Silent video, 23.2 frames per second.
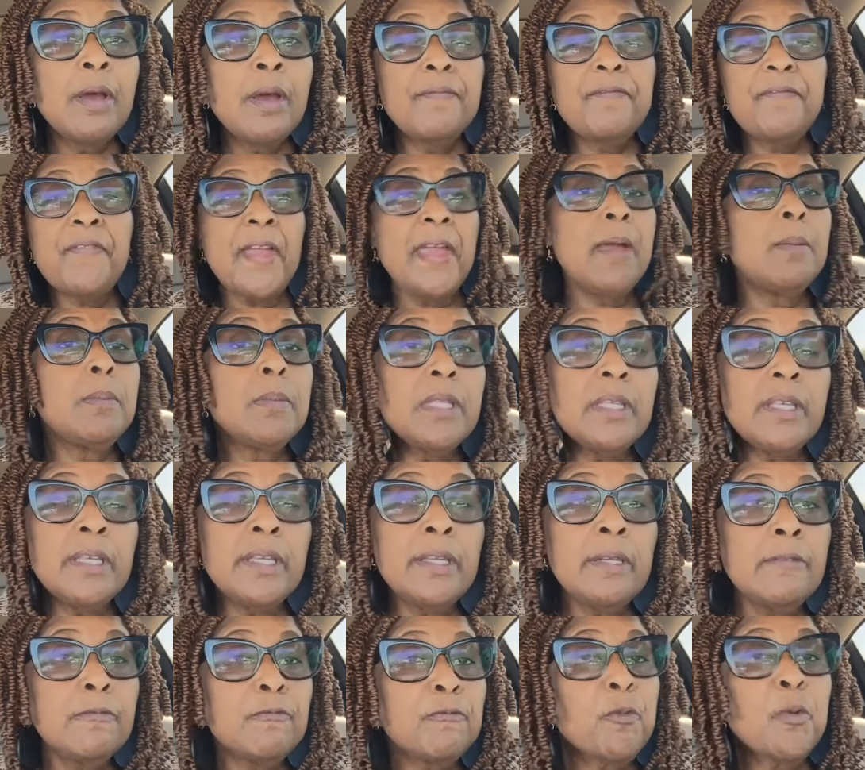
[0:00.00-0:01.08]

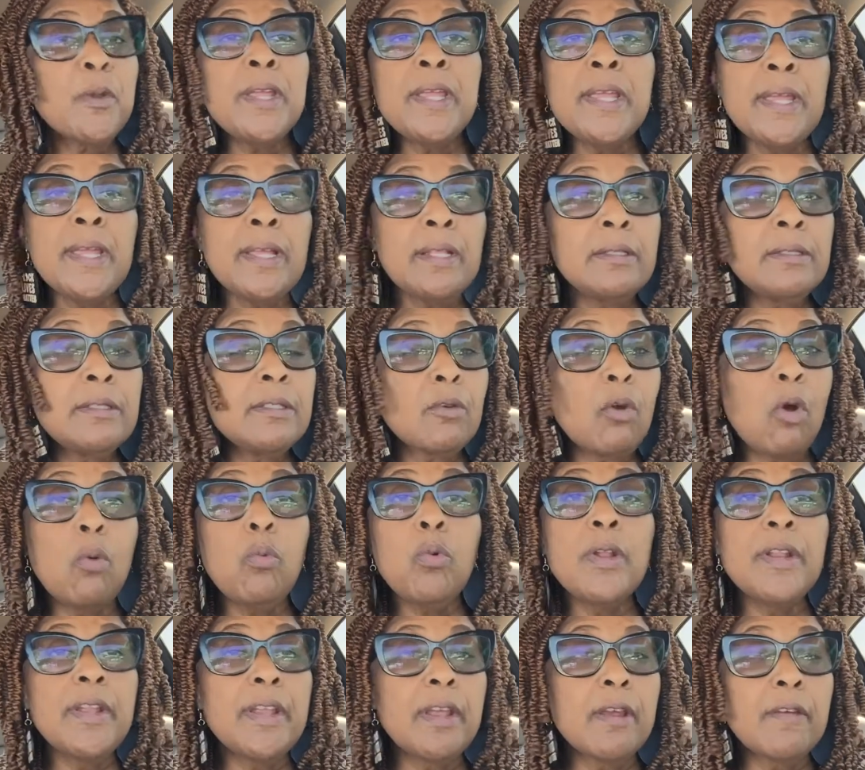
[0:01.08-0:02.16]
family, friends, or
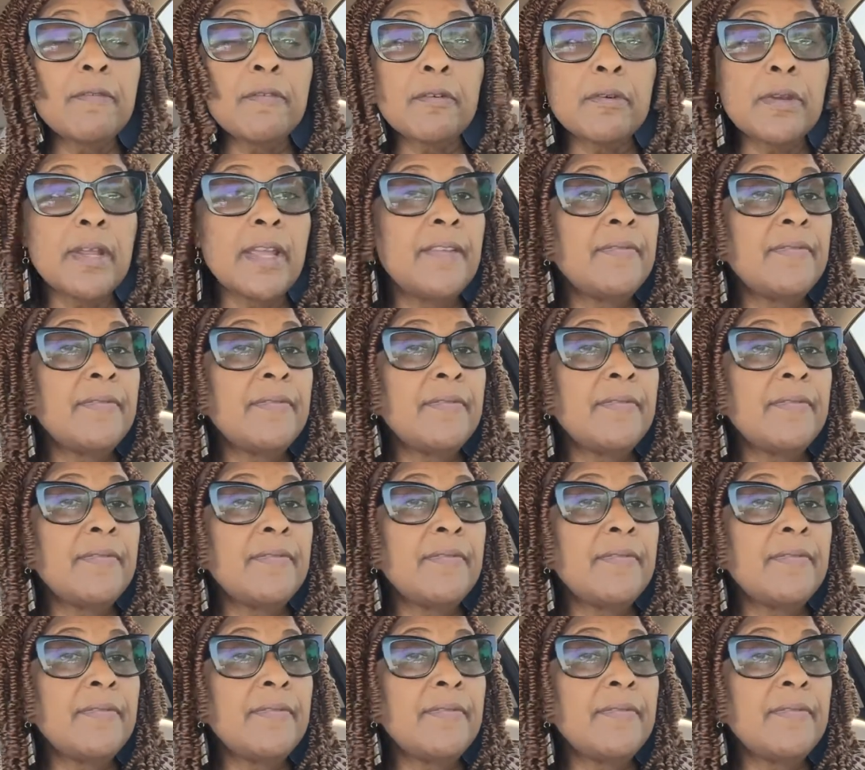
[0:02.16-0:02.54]
whatever,